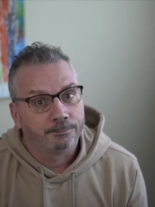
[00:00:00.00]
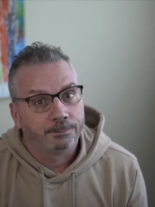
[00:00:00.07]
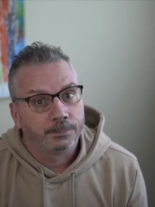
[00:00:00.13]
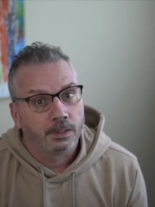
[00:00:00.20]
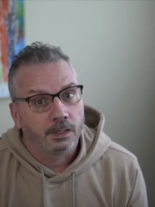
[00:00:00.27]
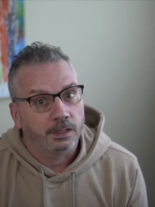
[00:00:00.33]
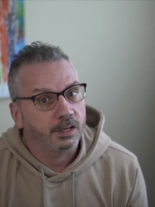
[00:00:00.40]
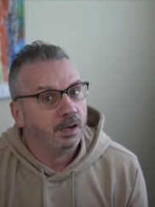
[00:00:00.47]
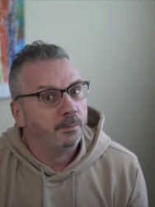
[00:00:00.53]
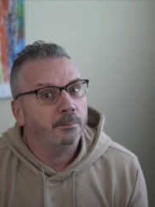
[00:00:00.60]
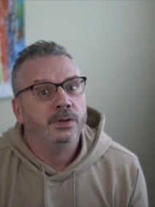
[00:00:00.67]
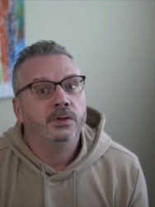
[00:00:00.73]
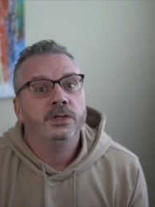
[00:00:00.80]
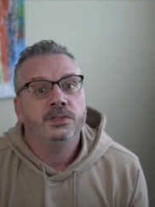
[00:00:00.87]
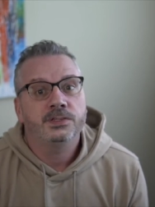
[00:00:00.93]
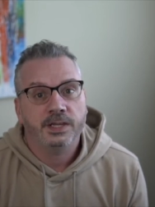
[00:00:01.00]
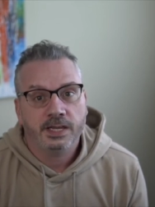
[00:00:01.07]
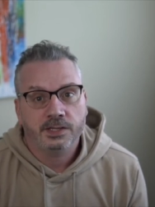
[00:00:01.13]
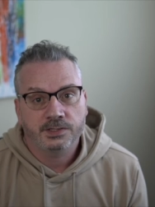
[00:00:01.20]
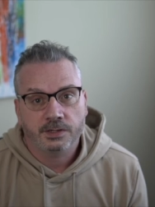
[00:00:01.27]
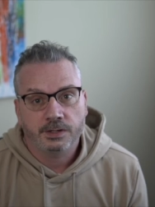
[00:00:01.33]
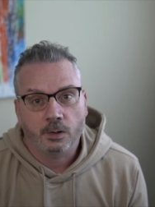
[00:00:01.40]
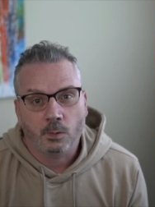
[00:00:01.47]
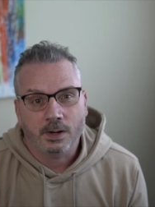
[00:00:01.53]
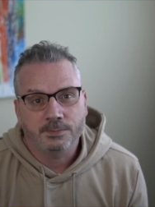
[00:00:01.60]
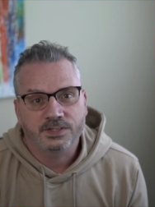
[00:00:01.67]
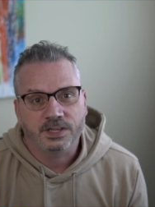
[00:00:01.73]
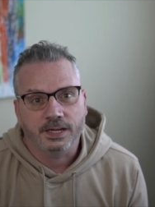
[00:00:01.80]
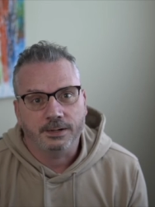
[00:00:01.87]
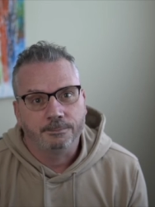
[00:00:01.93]
You got millions of hits on your
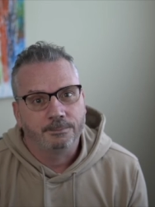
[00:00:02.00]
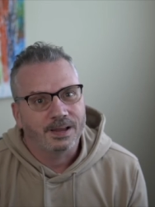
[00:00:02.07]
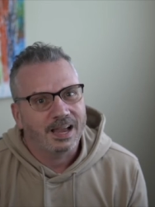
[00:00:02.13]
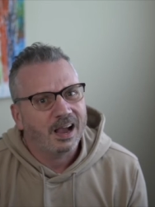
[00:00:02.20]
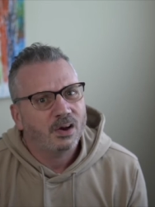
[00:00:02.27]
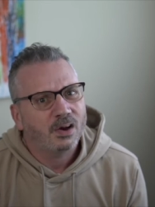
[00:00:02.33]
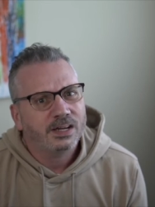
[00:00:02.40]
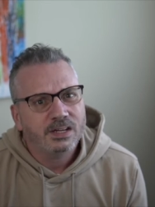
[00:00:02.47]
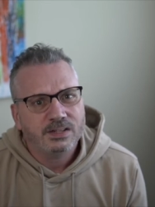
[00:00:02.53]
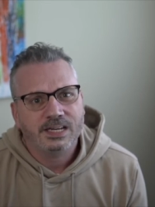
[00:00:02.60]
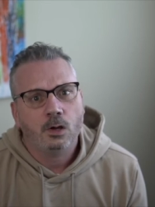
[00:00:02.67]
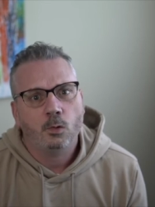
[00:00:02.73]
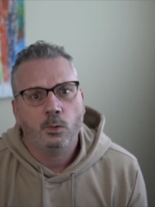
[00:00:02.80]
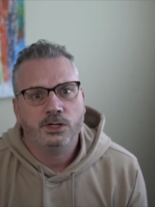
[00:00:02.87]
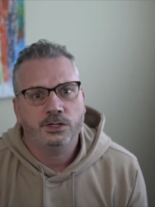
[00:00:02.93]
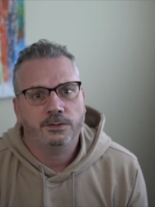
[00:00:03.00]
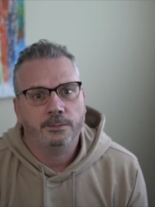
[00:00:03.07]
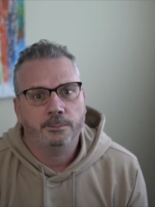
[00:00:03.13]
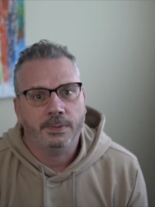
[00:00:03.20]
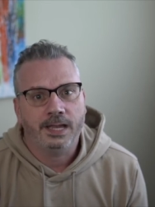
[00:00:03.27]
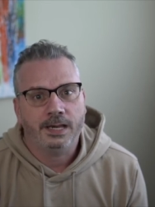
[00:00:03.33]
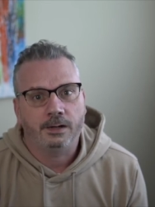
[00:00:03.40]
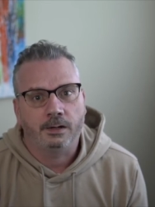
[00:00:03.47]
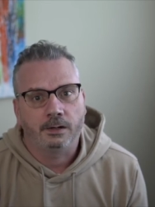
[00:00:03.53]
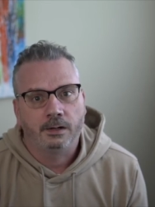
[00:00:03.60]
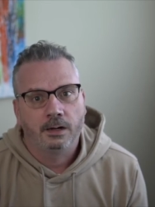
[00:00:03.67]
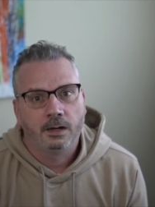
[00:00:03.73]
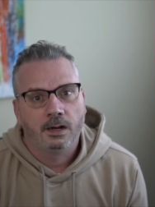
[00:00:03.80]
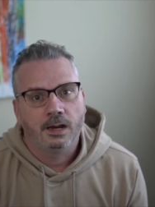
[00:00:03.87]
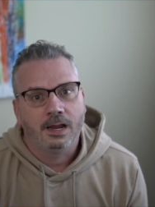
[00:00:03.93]
website. How can you tell which of them matter?
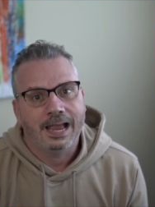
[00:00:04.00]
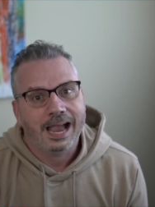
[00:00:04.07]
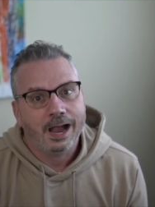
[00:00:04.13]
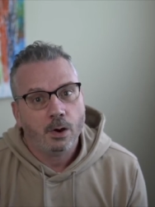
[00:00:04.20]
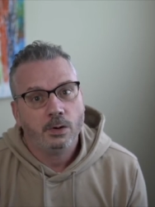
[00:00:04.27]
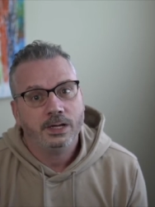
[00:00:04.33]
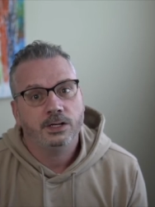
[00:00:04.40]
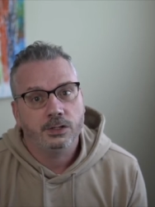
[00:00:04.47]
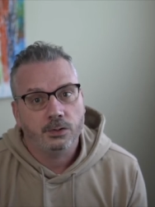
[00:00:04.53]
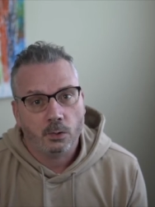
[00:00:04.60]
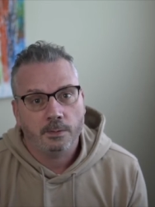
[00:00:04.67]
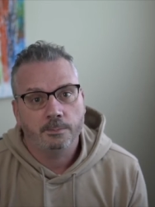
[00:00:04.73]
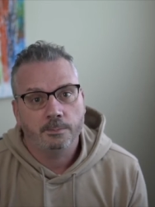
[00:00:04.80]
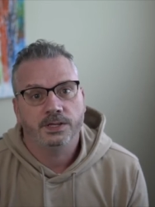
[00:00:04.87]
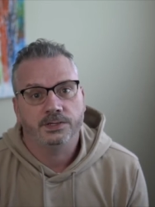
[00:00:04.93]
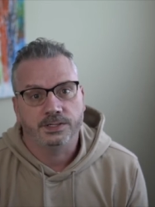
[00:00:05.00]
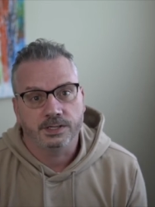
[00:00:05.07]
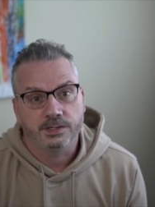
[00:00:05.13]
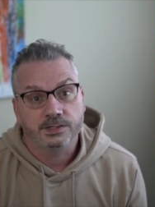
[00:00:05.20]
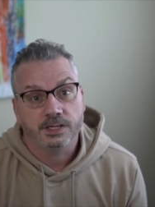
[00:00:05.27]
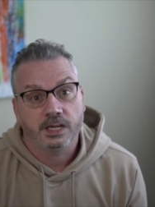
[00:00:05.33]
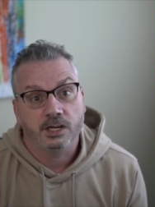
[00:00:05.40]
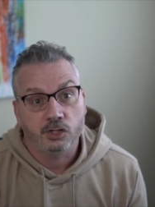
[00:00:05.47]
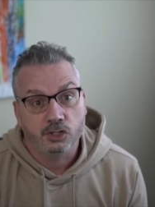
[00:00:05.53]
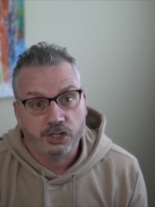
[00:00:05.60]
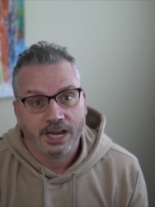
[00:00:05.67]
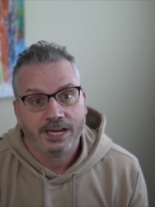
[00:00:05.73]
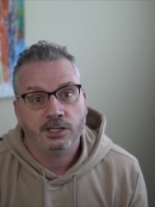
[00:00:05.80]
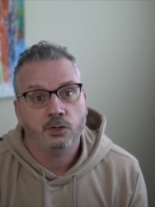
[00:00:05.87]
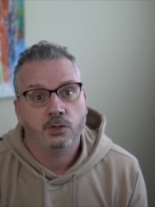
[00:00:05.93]
How can your business
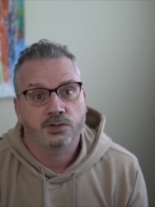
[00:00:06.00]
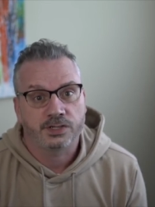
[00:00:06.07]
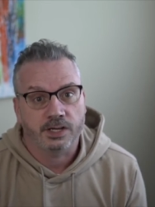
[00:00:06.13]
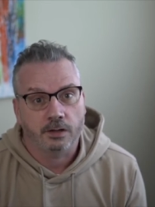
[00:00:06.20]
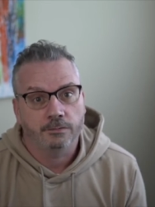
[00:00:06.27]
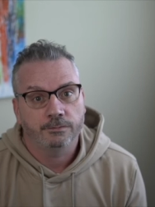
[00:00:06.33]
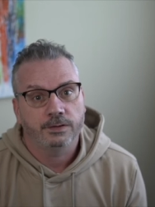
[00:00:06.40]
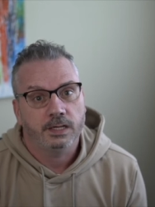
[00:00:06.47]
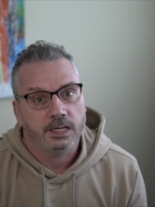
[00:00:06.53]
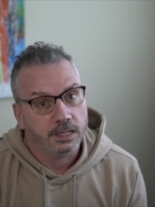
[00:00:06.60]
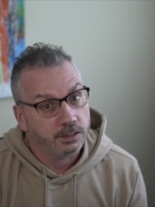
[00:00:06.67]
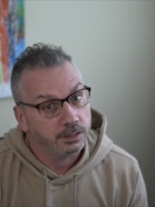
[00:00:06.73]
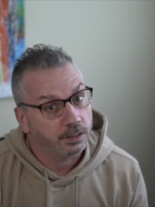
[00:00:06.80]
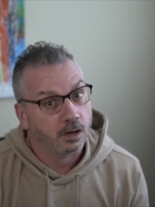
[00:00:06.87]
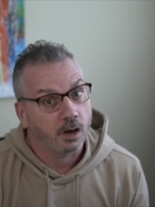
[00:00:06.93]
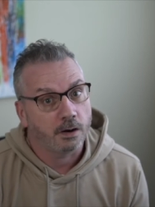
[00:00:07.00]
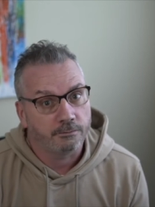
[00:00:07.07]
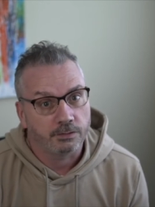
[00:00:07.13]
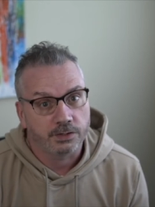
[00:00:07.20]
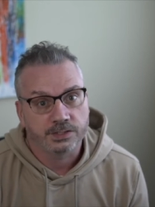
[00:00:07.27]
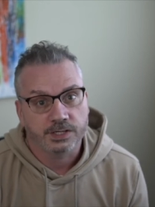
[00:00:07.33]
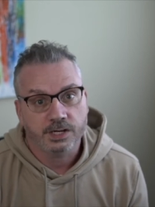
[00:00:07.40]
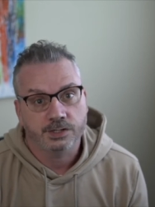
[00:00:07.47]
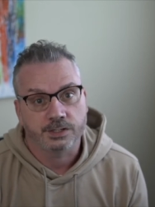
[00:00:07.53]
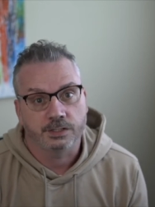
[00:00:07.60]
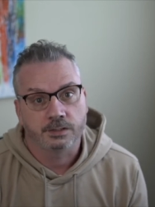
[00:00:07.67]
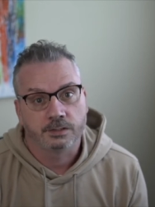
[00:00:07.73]
inject yourself into the conversation?